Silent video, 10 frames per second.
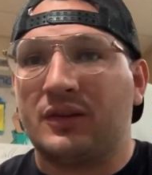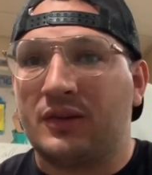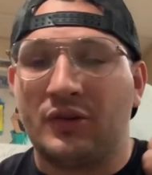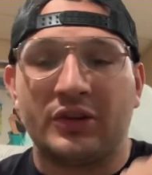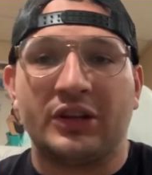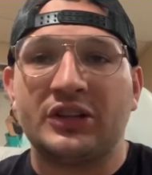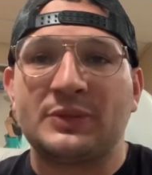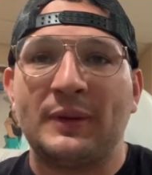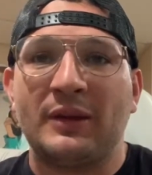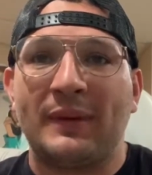go to Goods
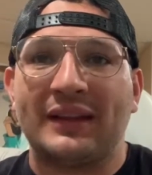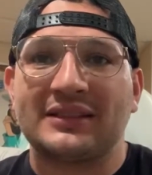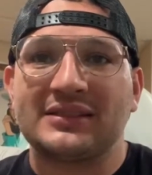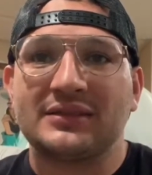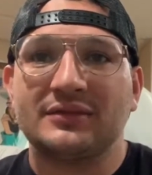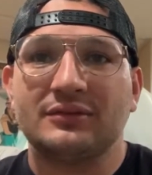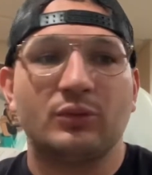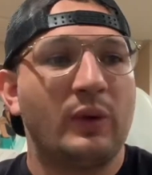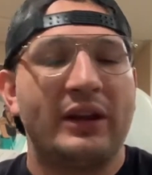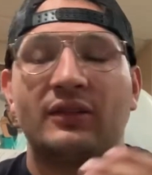BMX,
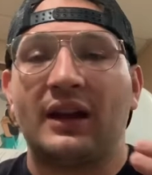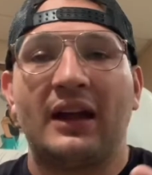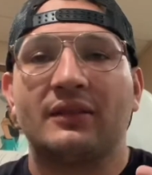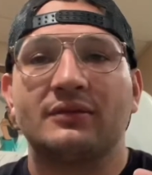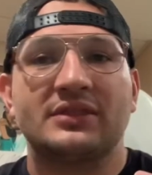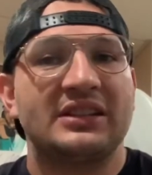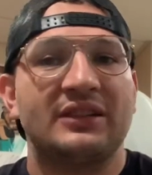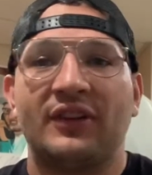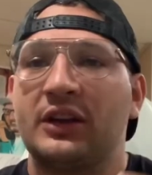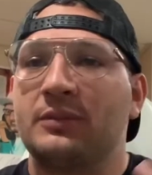wait around, see
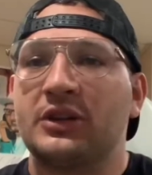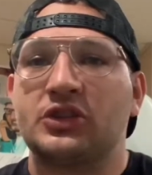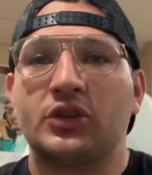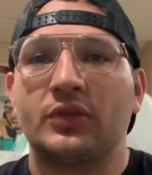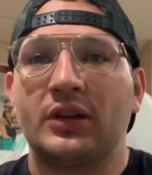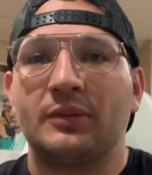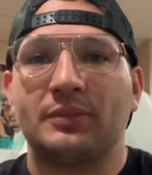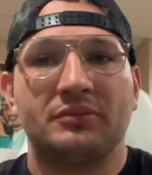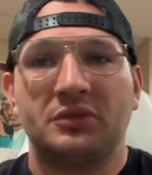if anybody showed up.